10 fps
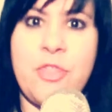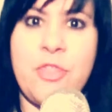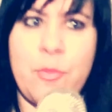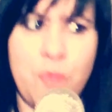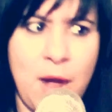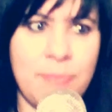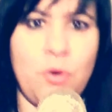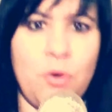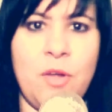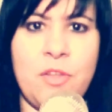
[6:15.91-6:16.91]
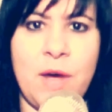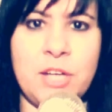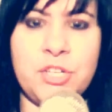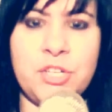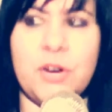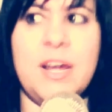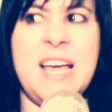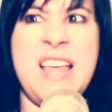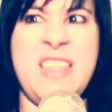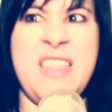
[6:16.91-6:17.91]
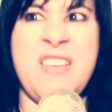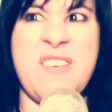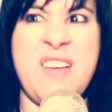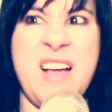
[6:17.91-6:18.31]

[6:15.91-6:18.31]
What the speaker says: their primal, their hunter, to